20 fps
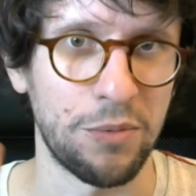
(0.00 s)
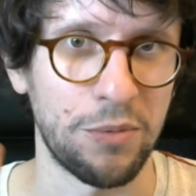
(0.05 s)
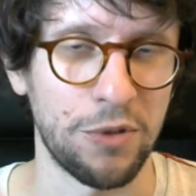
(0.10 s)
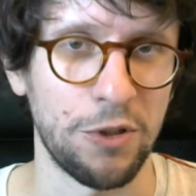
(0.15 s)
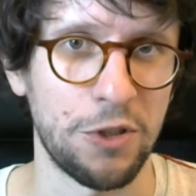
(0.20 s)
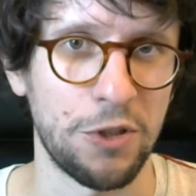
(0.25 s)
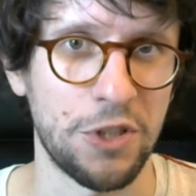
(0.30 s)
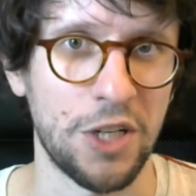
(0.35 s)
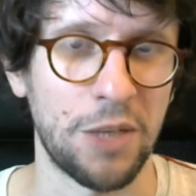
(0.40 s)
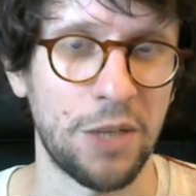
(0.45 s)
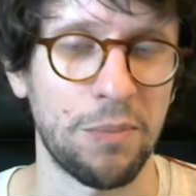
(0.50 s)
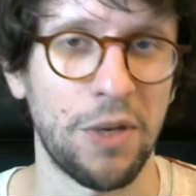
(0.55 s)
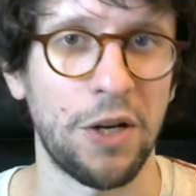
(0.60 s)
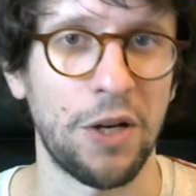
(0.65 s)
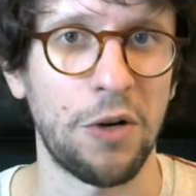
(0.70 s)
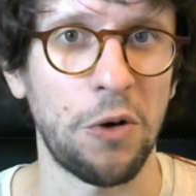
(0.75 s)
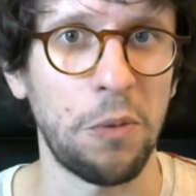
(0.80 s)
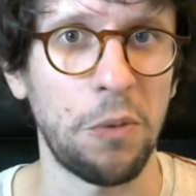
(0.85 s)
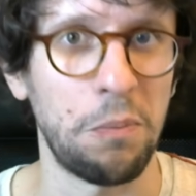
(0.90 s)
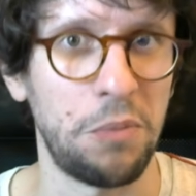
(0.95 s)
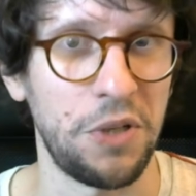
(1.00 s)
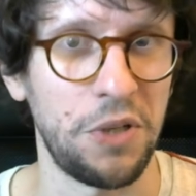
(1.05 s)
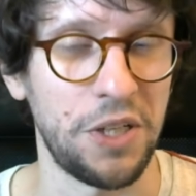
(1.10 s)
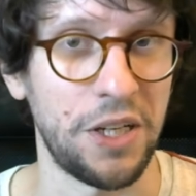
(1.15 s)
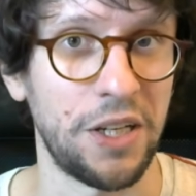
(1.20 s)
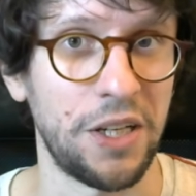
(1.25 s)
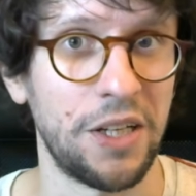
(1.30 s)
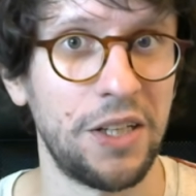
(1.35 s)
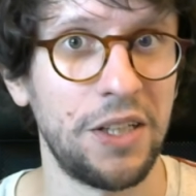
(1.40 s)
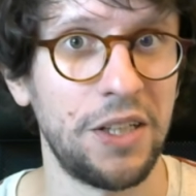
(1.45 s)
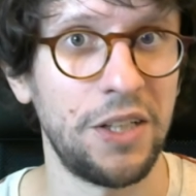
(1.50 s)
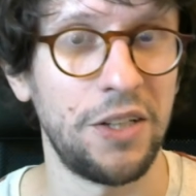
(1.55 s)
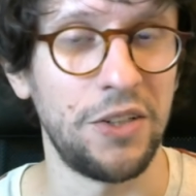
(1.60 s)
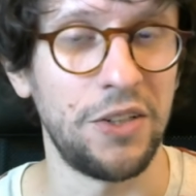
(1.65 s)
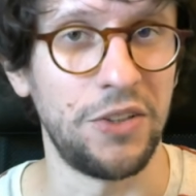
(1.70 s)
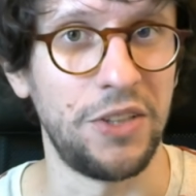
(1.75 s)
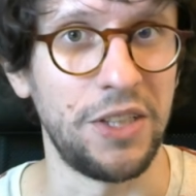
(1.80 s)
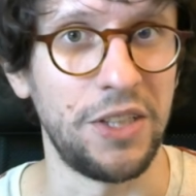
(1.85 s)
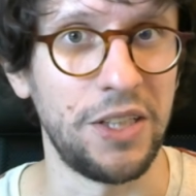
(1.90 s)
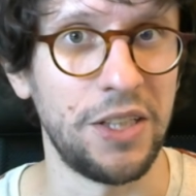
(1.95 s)
project by copying
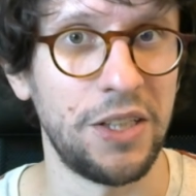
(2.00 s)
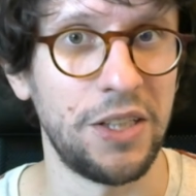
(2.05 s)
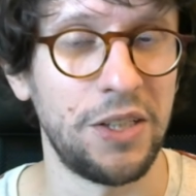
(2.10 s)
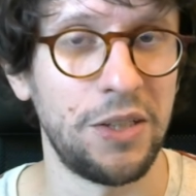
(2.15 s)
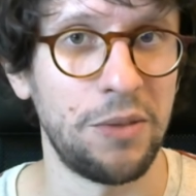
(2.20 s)
the